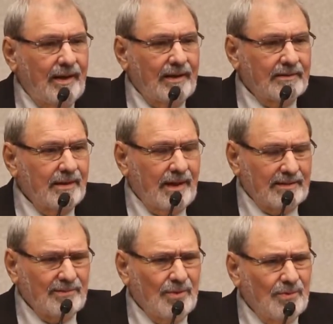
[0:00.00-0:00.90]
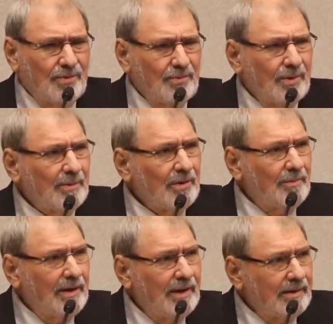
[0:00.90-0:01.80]
I said, what am I going
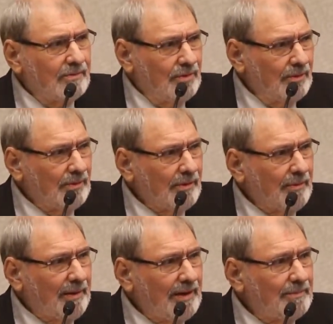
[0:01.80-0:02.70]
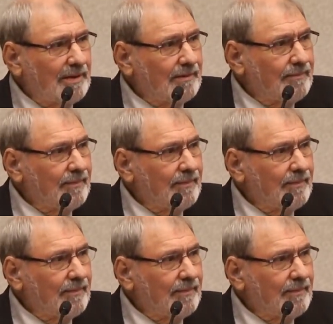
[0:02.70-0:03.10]
to make? What are they going to pay me?